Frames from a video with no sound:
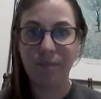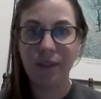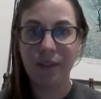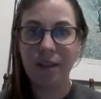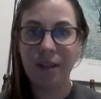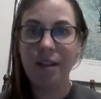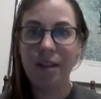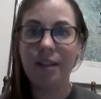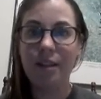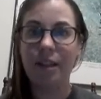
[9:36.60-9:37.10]

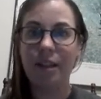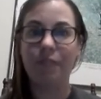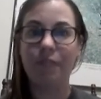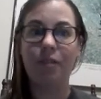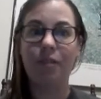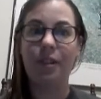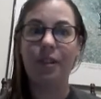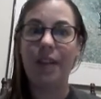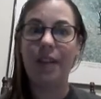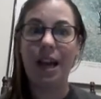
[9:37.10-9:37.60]
Therefore,
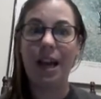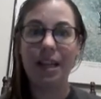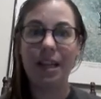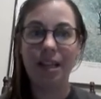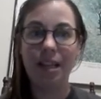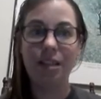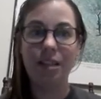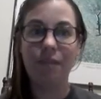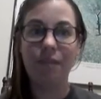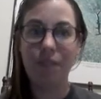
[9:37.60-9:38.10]
that
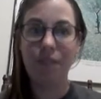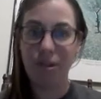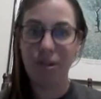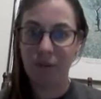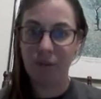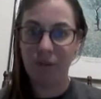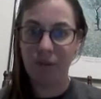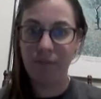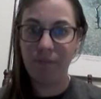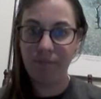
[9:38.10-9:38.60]

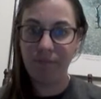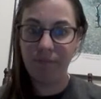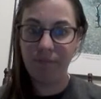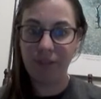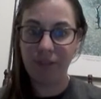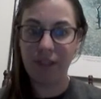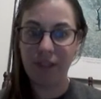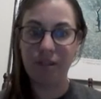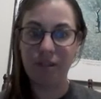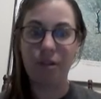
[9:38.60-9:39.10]
individual is
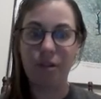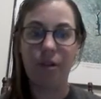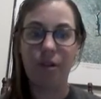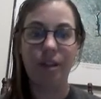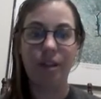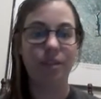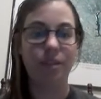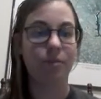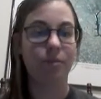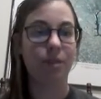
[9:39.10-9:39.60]
going to
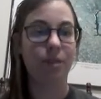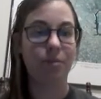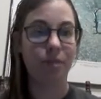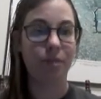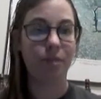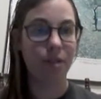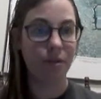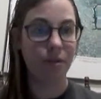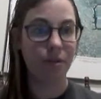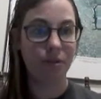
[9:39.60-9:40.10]

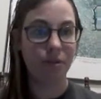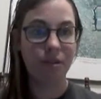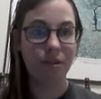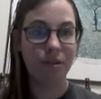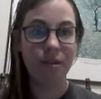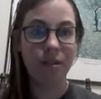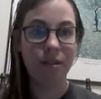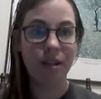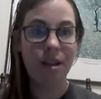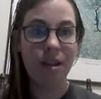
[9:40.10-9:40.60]
reproduce,
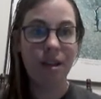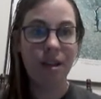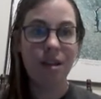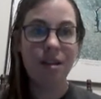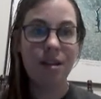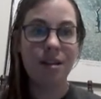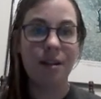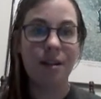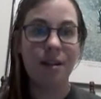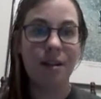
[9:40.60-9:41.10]

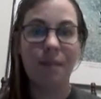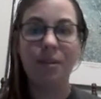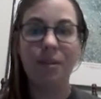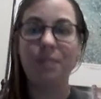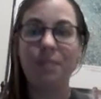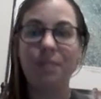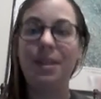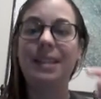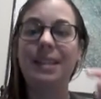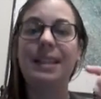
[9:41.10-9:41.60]
which means
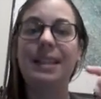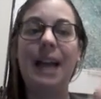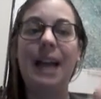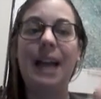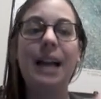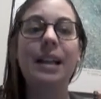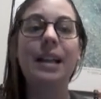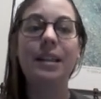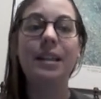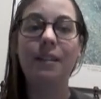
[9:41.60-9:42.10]
that
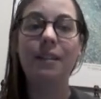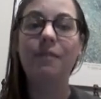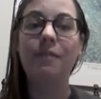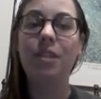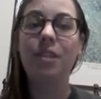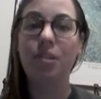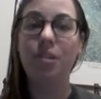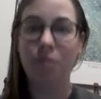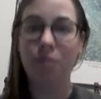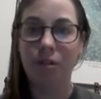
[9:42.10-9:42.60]

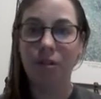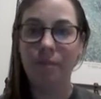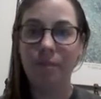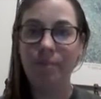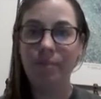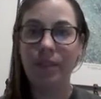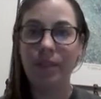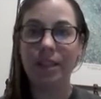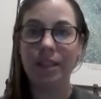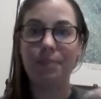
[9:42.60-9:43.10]
individual
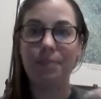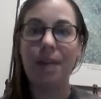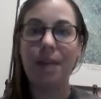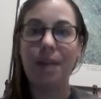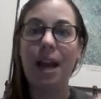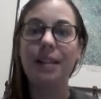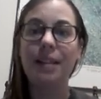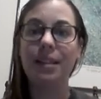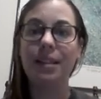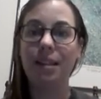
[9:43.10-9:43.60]
is
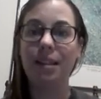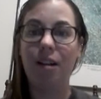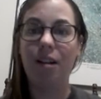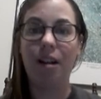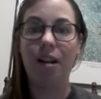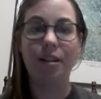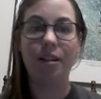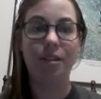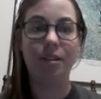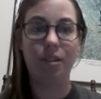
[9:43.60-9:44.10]
passing on
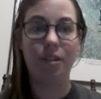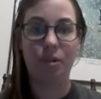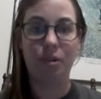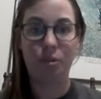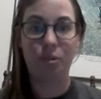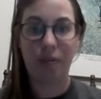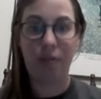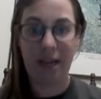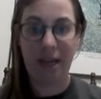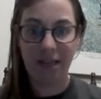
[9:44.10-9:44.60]
the
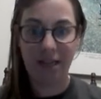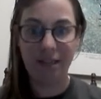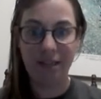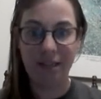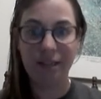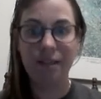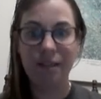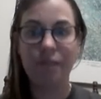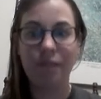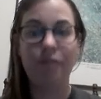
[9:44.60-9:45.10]
trait
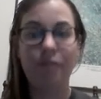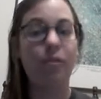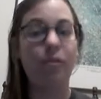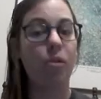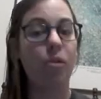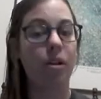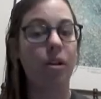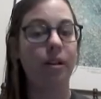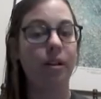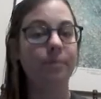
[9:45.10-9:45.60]

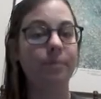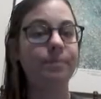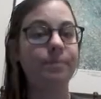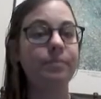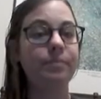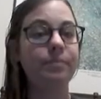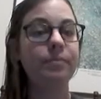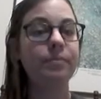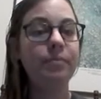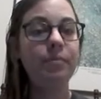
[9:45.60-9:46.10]
for
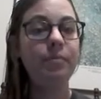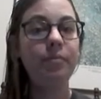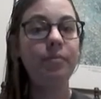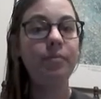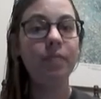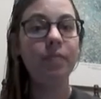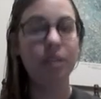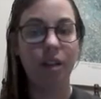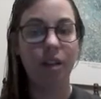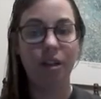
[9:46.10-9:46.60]

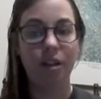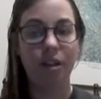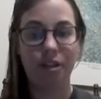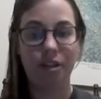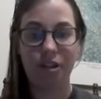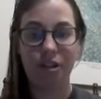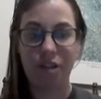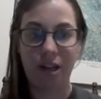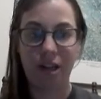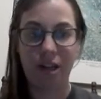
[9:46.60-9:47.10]
larger
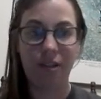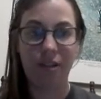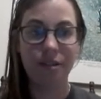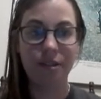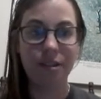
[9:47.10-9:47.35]
shells.